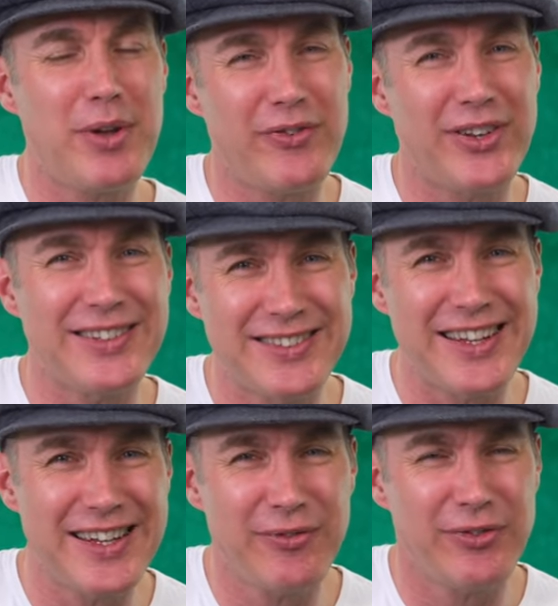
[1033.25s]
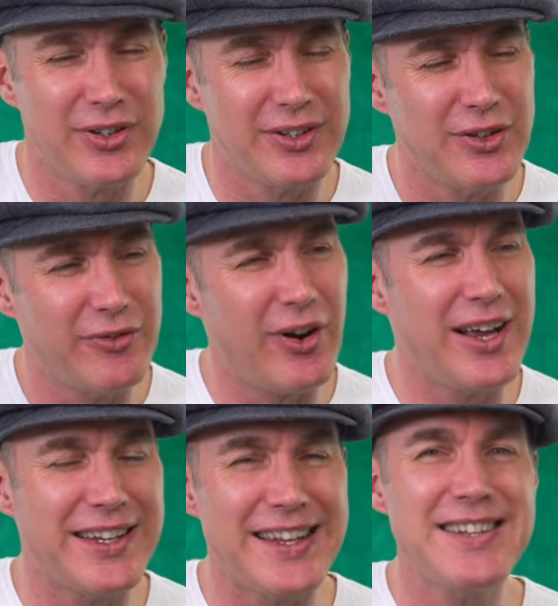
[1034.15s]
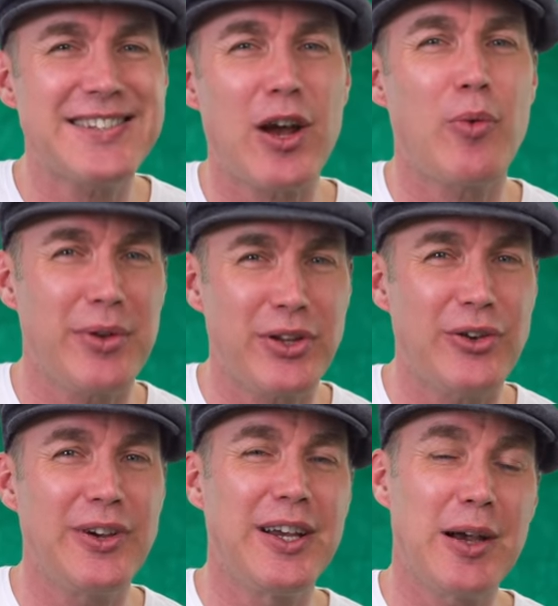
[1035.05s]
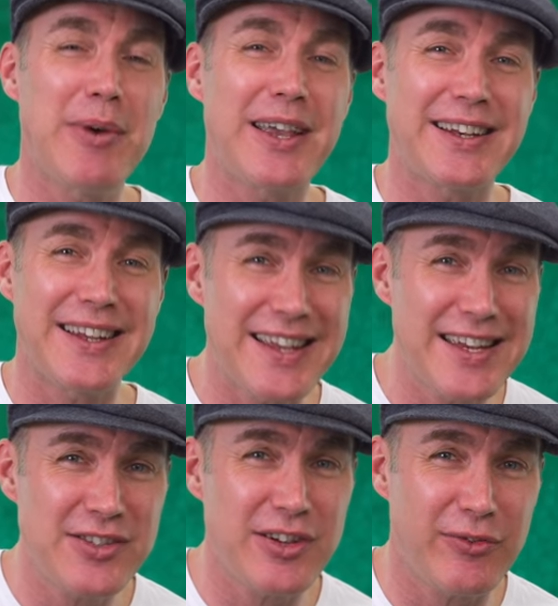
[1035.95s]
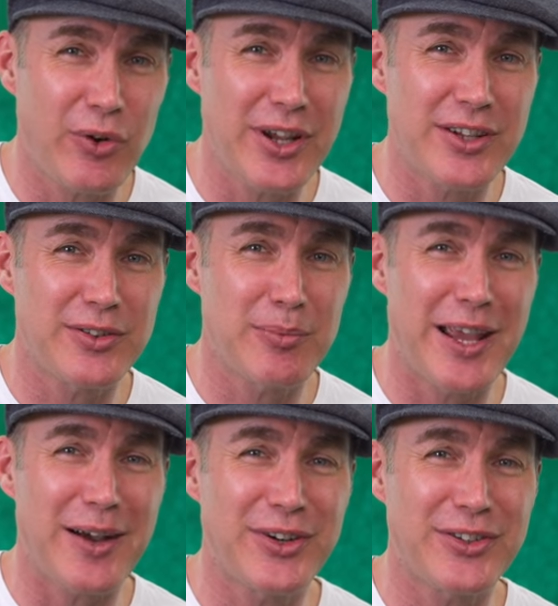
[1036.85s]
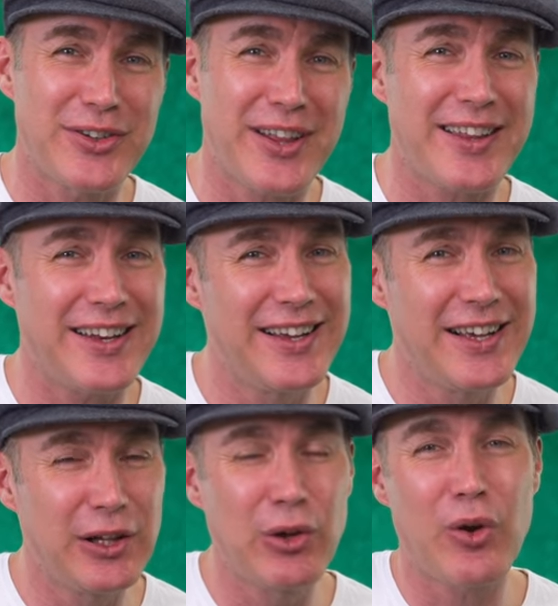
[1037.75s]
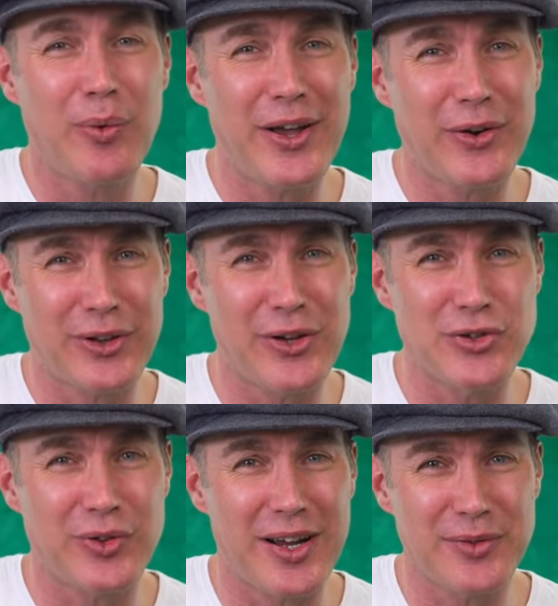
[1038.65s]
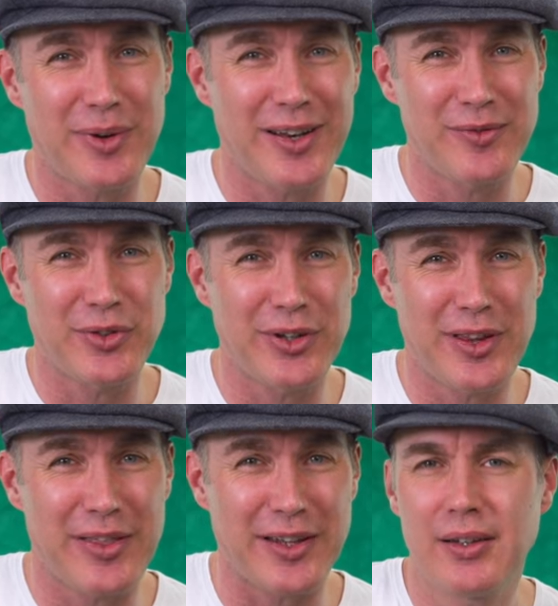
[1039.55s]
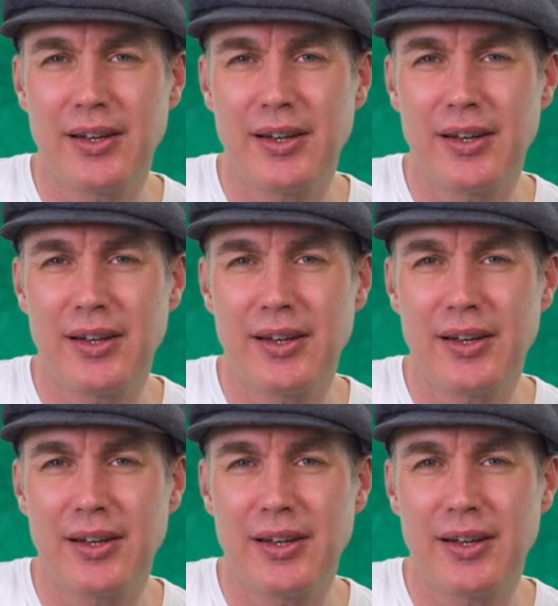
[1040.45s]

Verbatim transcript: If it if you find it is helping you and making it easier for you to be able to do that, then look away or close your eyes while I'm doing the thing.